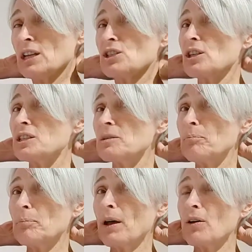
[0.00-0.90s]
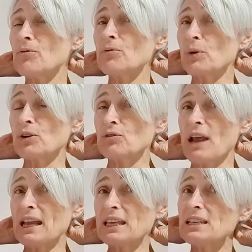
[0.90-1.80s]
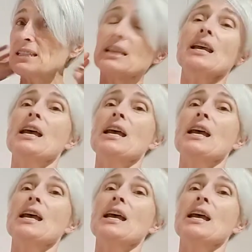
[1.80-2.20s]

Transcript: just above where your neck is,